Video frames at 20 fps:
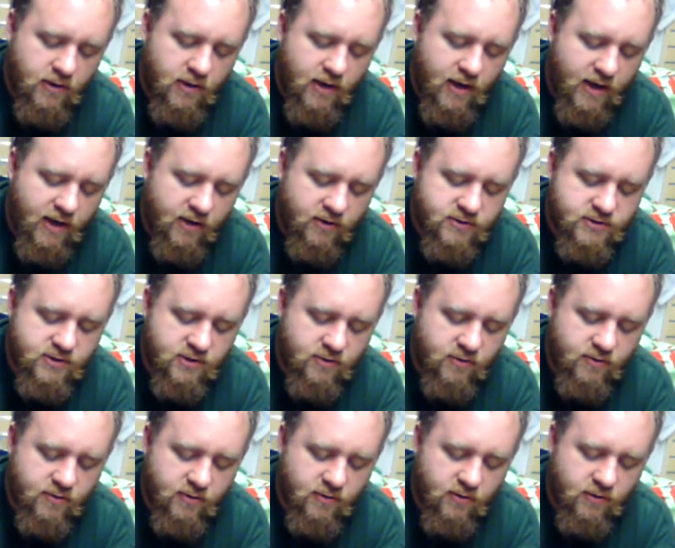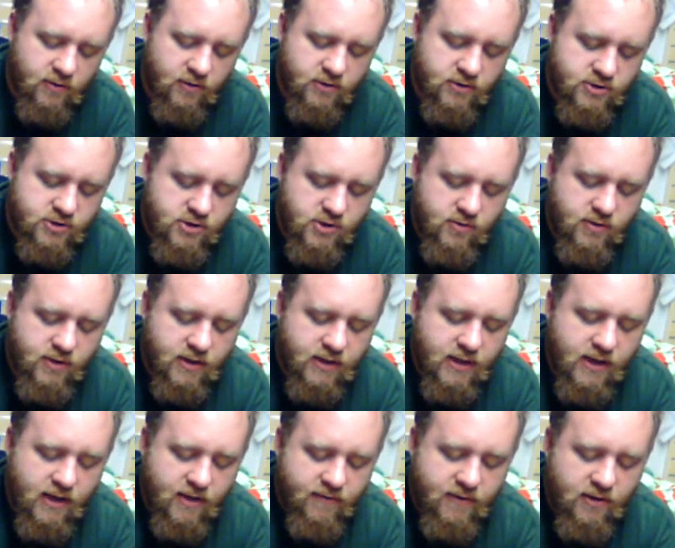I also shoot a
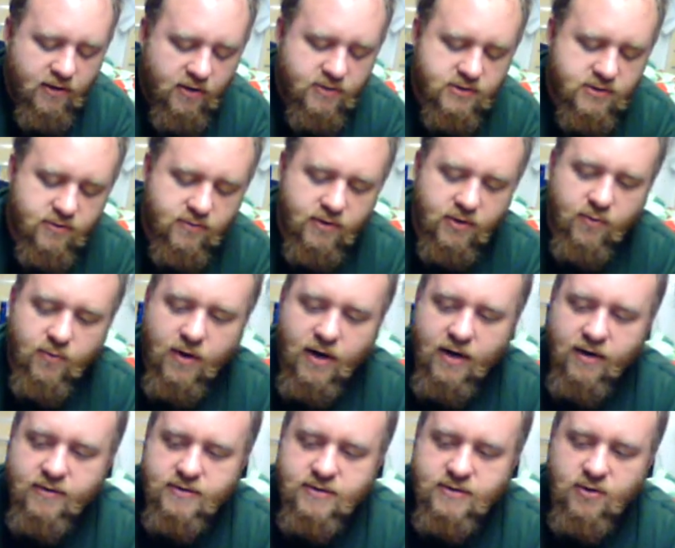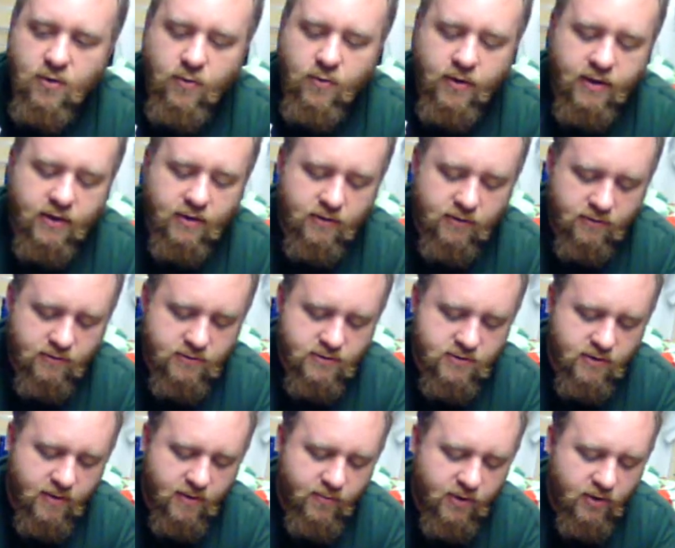gun that also requires oil, so
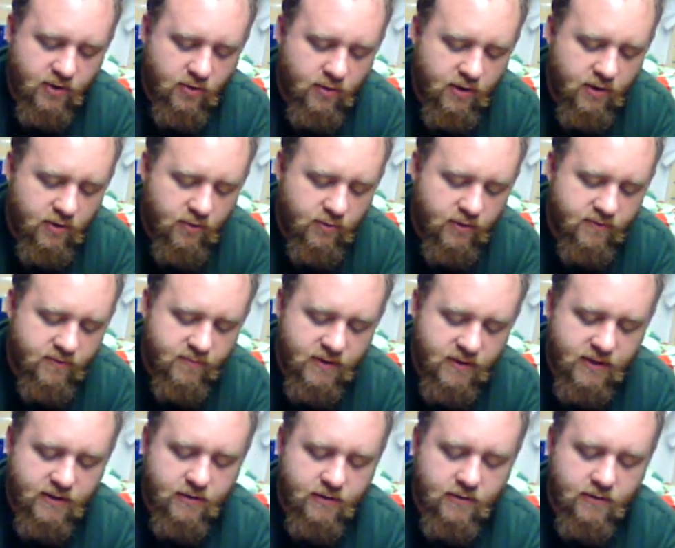I bring oil with me.